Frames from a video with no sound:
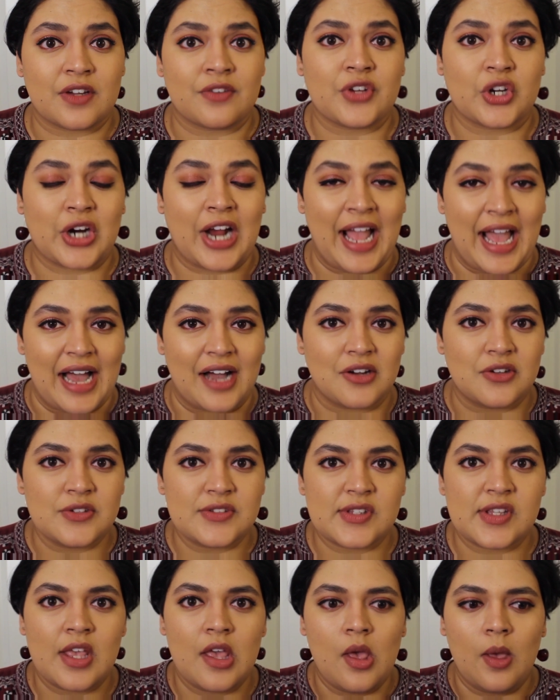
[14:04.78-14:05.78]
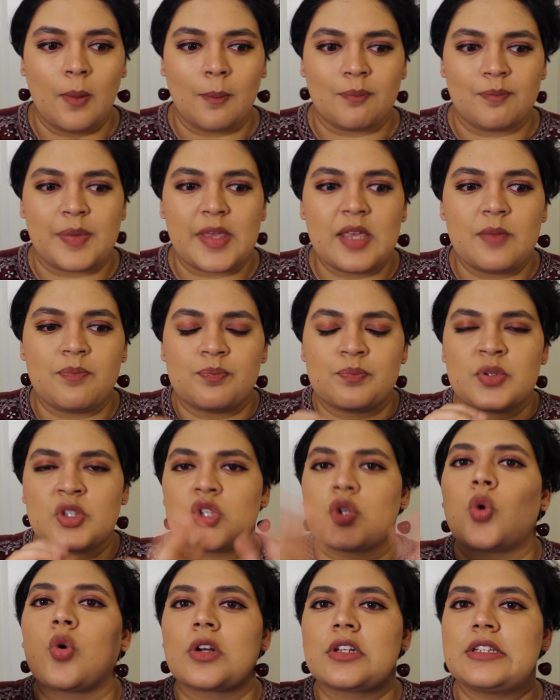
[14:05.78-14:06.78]
of your house be
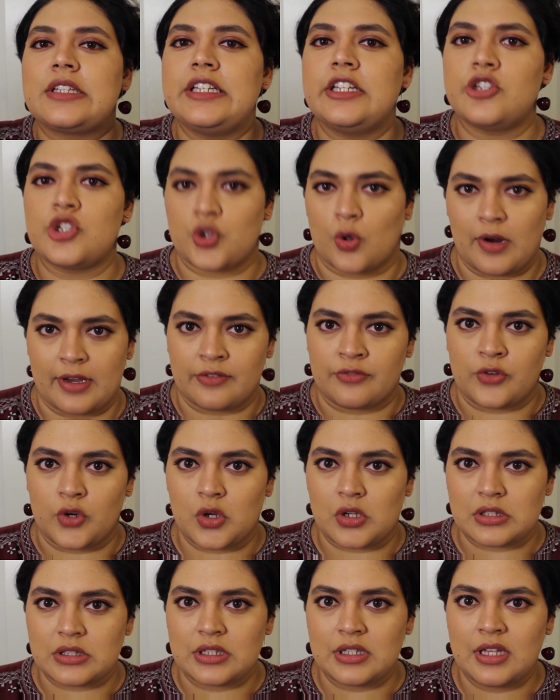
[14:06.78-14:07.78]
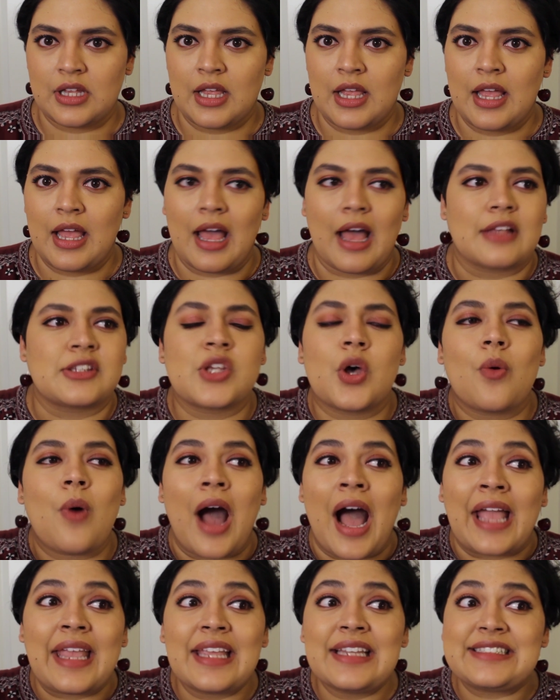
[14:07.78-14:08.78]
purely joyful.
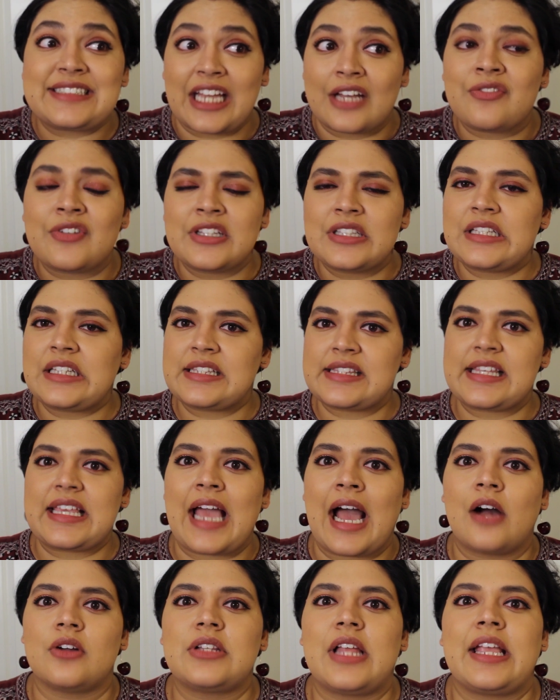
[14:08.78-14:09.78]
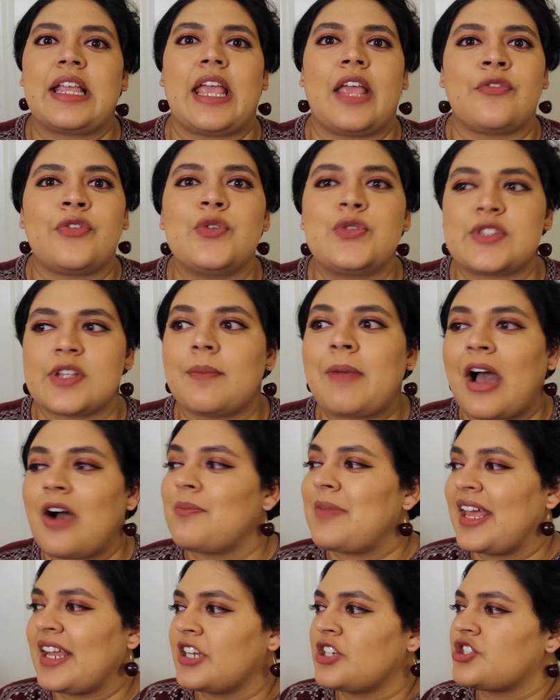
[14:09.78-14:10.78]
So I can definitely see how like if you somehow
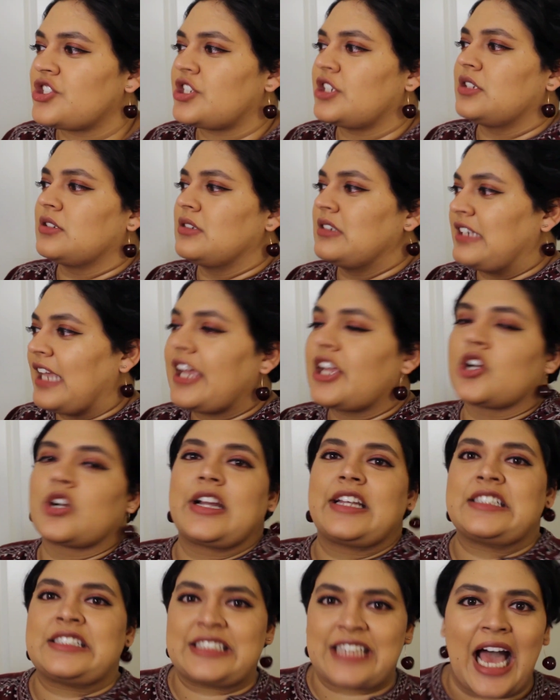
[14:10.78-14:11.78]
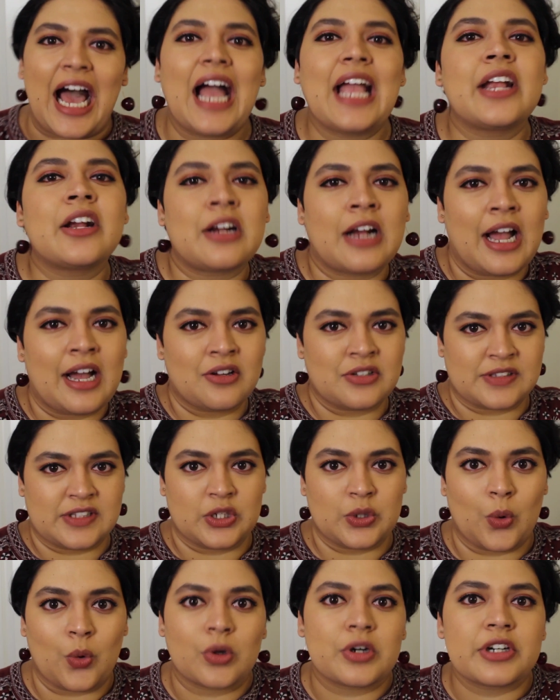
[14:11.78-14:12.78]
manage to get your entire house
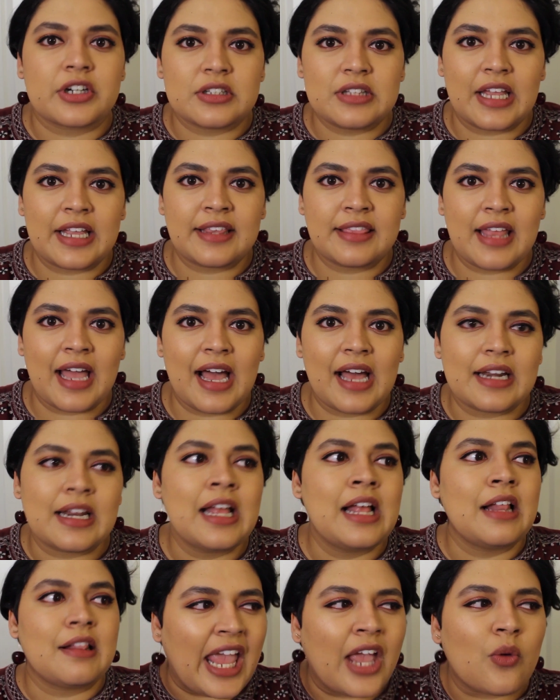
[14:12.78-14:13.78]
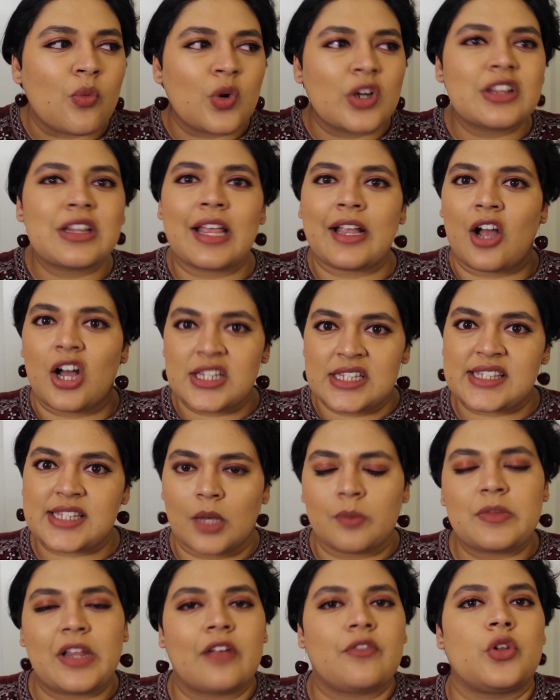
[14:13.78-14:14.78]
in order like that, it would like on
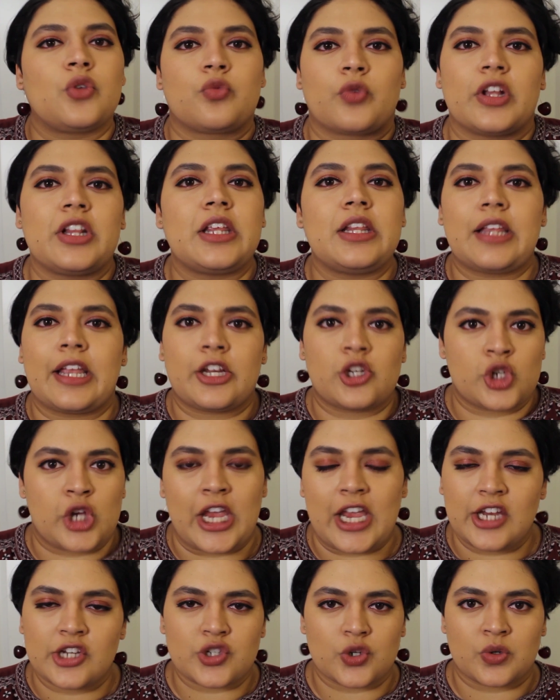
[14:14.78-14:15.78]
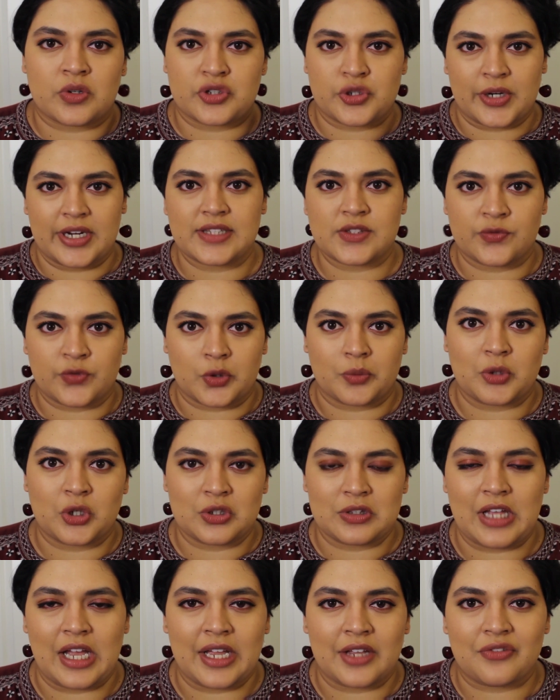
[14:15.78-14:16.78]
some level really like change or transform
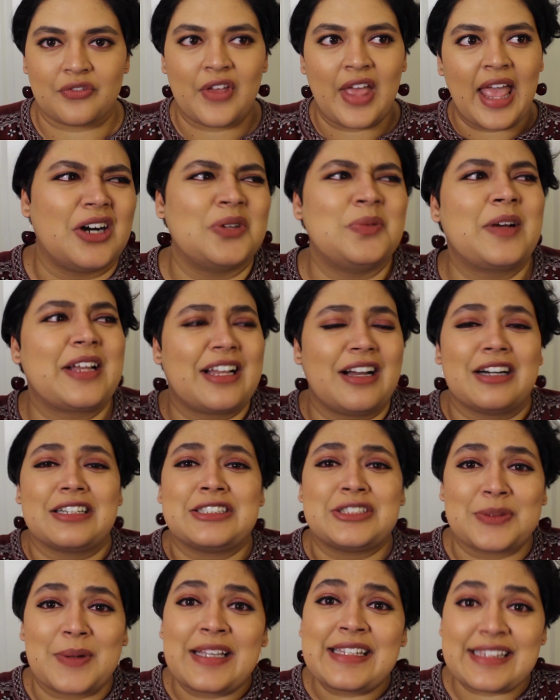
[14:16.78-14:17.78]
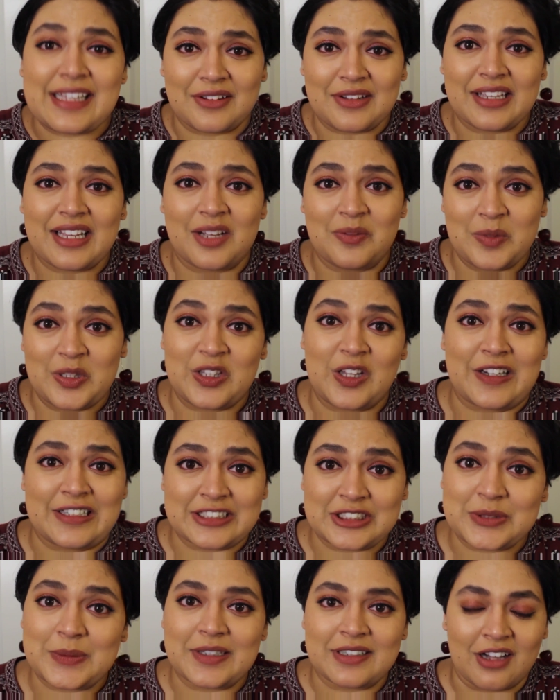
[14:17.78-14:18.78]
your life. Oh my god, do I sound like I
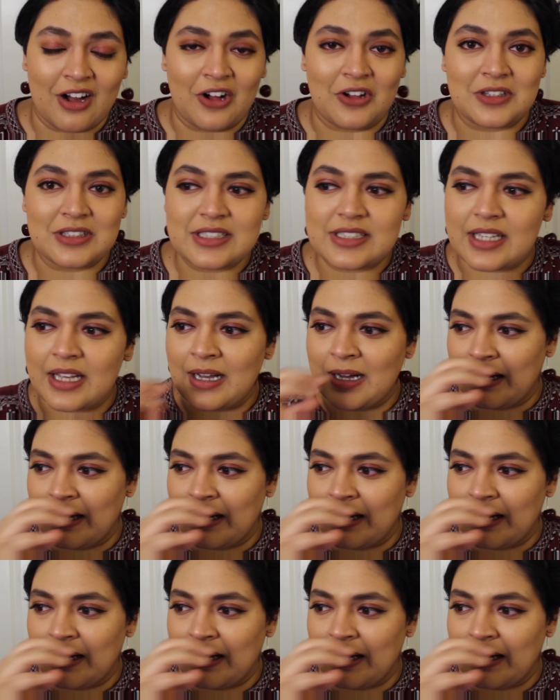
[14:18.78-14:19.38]
belong to a cult?